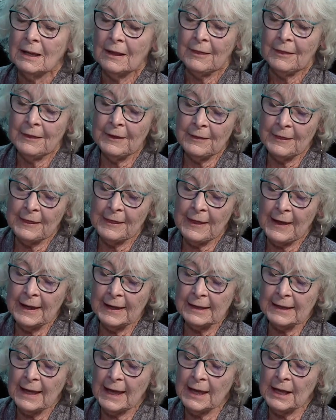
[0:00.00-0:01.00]
then
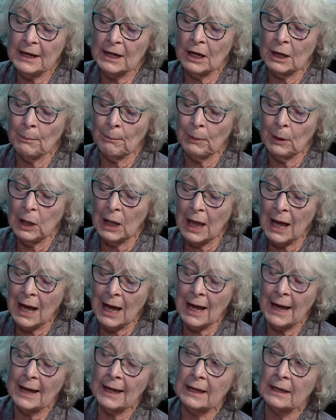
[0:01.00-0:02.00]
they can
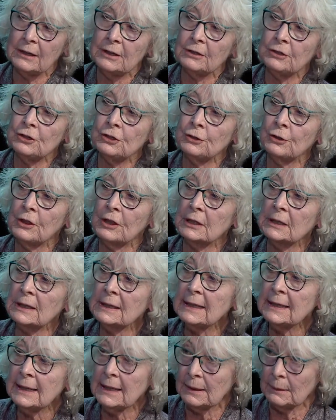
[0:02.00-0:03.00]
apply to the
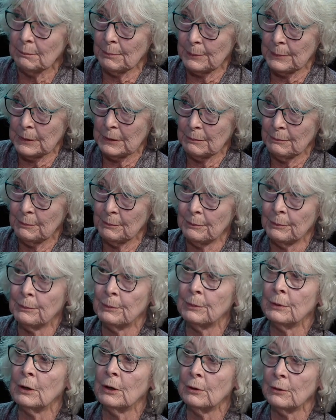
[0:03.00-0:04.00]
LEAP
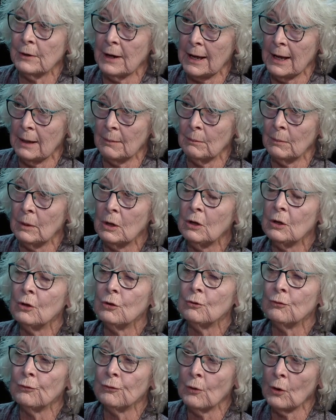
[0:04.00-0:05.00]
program
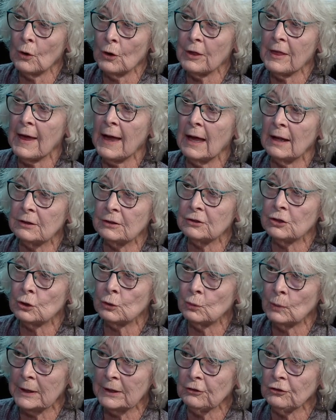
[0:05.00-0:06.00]
for that
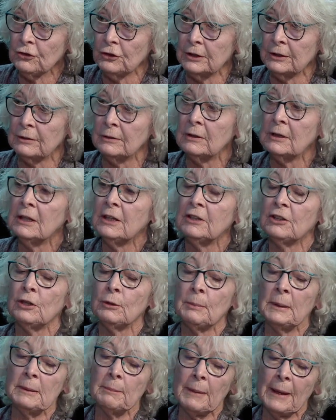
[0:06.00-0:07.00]
tuition to
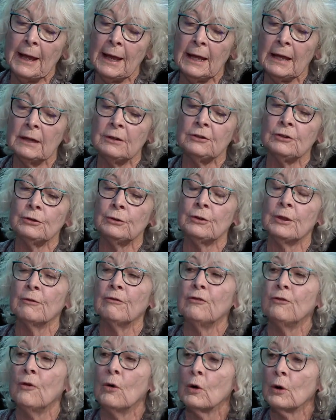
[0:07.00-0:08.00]
be paid to the
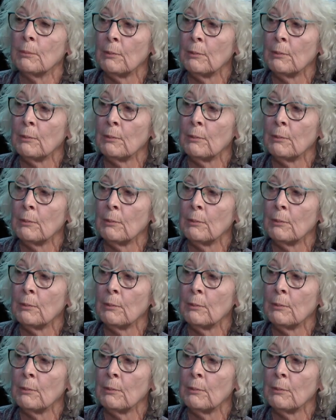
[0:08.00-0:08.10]
for